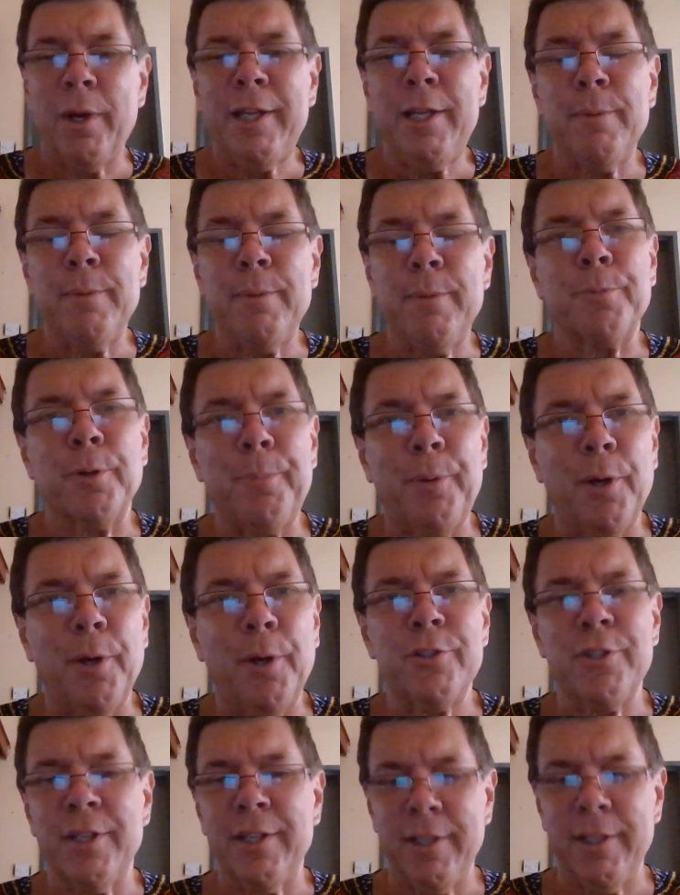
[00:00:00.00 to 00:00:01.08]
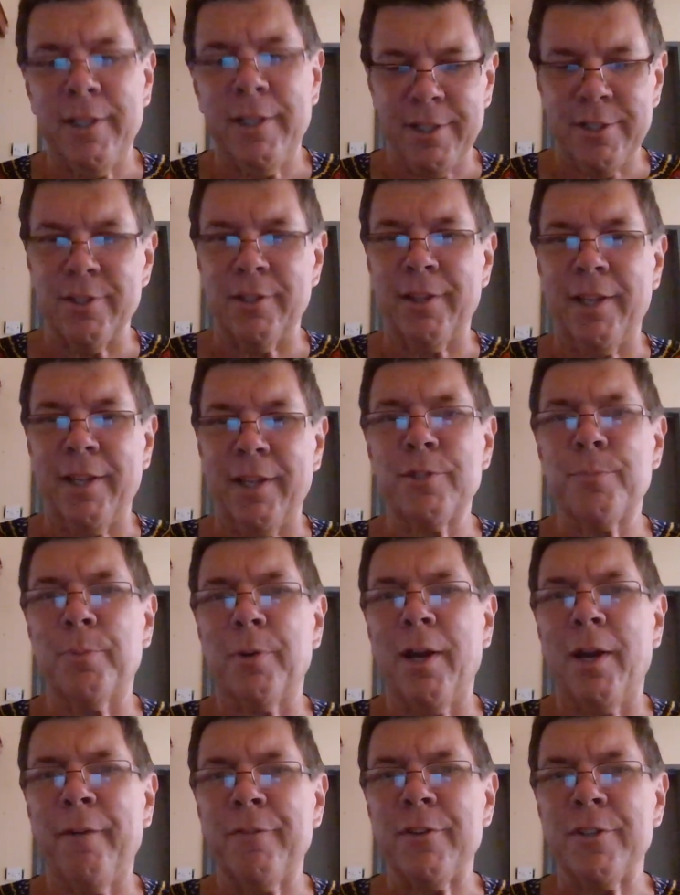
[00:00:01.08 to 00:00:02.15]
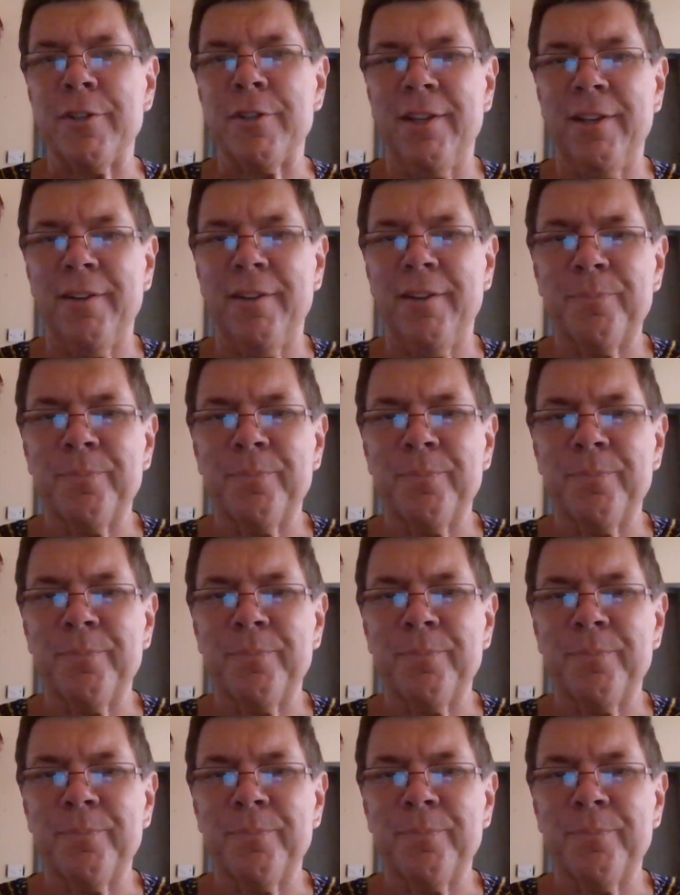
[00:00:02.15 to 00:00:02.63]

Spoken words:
what he was proposing in his alleged prophecy.